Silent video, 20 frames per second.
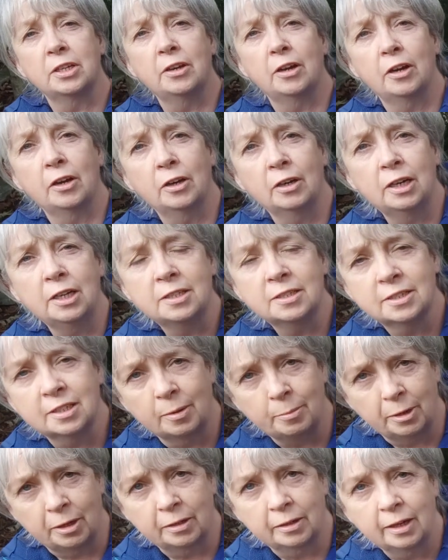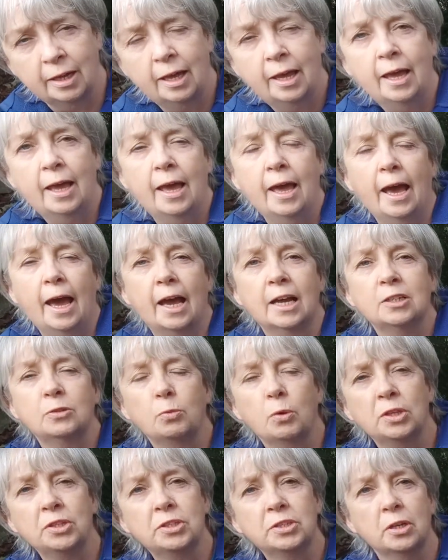in early summer, and
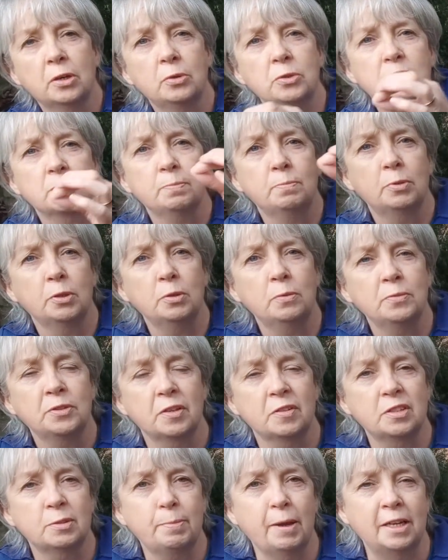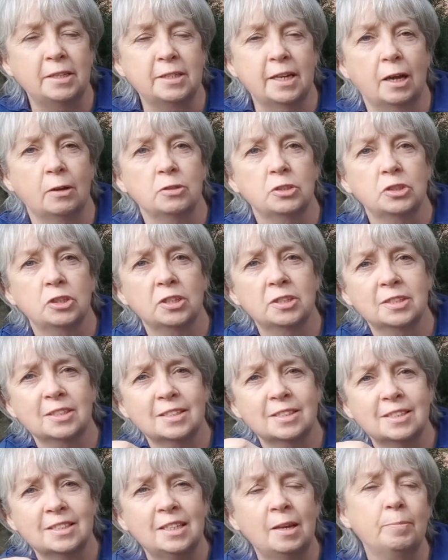once those blooms are spent out,
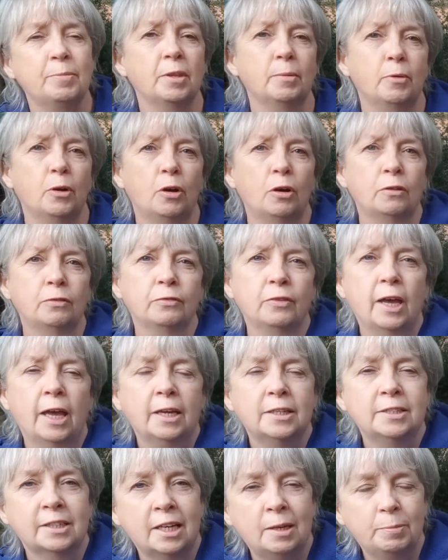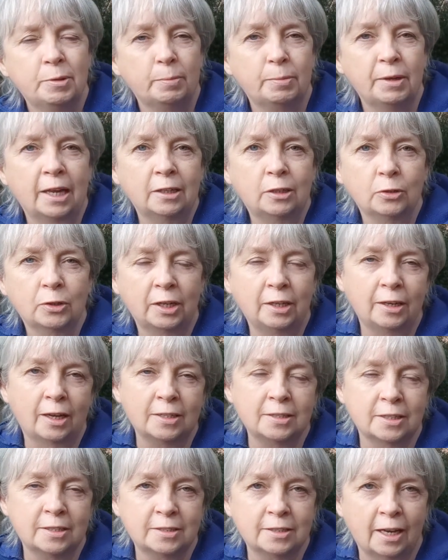just snip them off to keep the plant looking
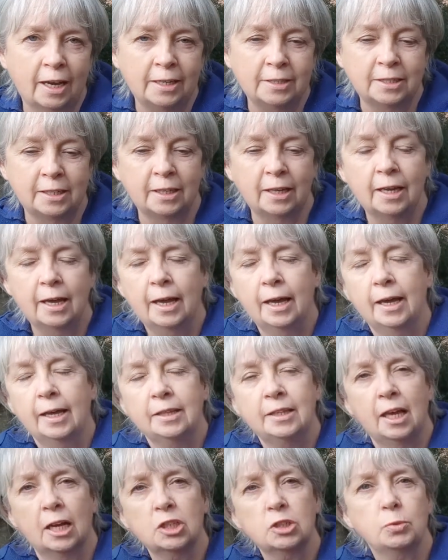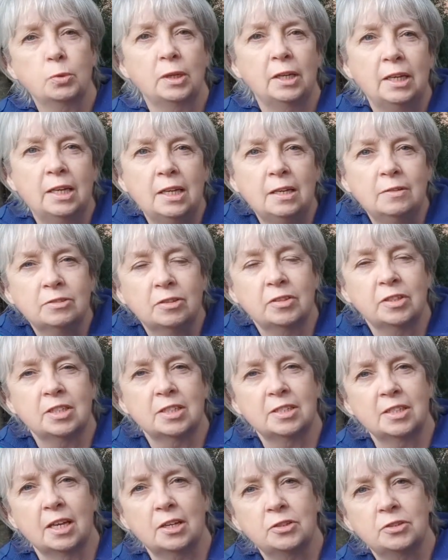nice and tidy. The actual leaves of the
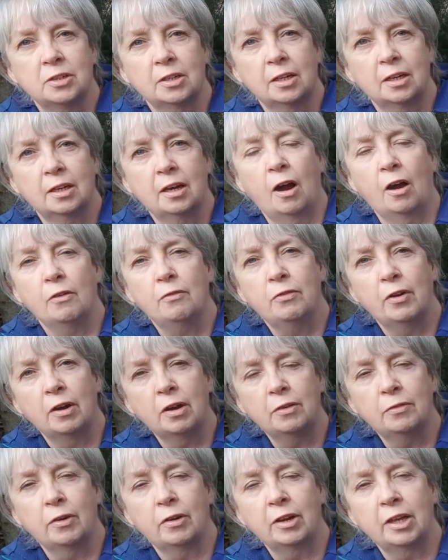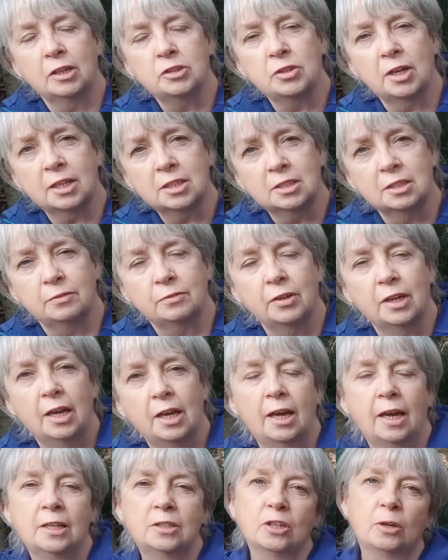Dicentra are very attractive.
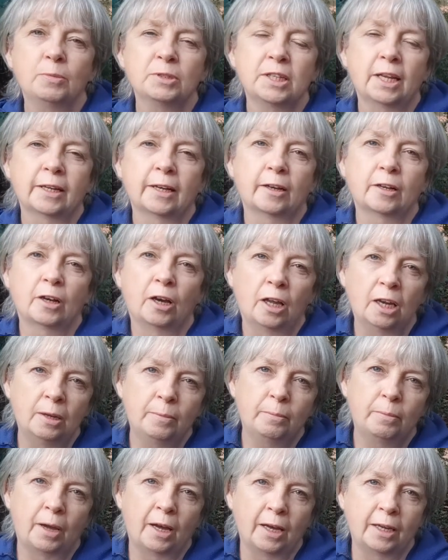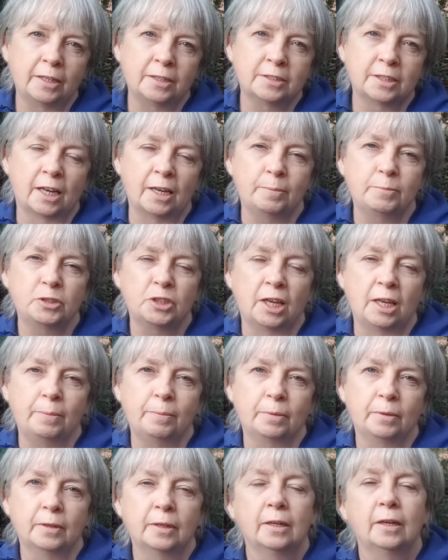It's almost like a columbine type shape,